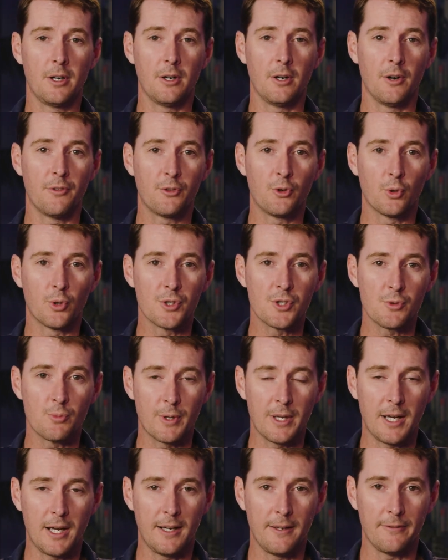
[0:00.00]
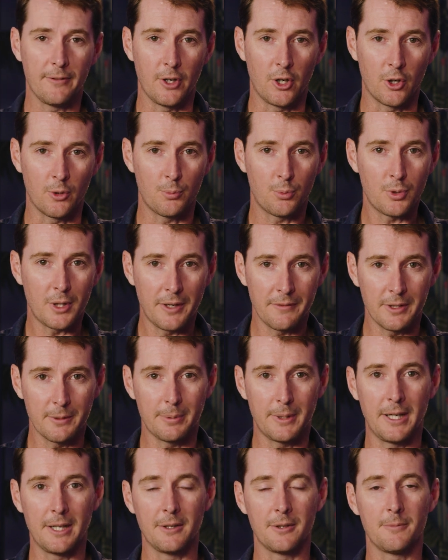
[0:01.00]
uh, of course, we have our private
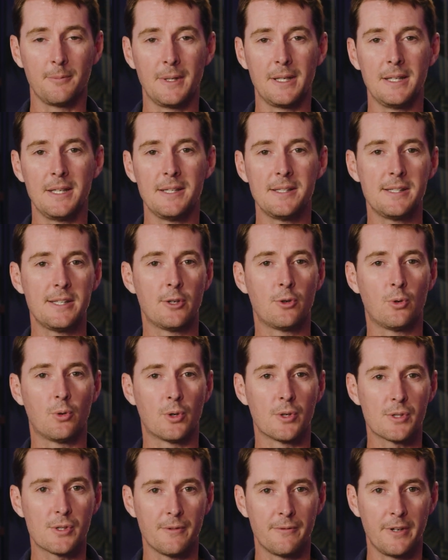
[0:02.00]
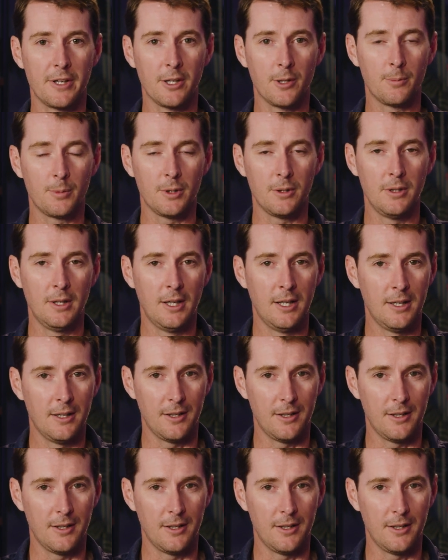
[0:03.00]
pilot made easy course available.